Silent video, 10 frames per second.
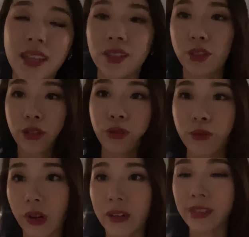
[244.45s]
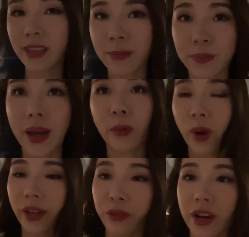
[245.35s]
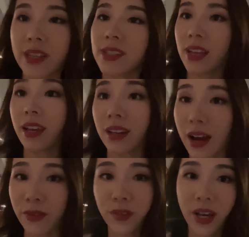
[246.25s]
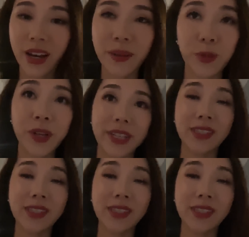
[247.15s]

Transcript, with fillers: a new concept by White Grass and Havla. I'm quite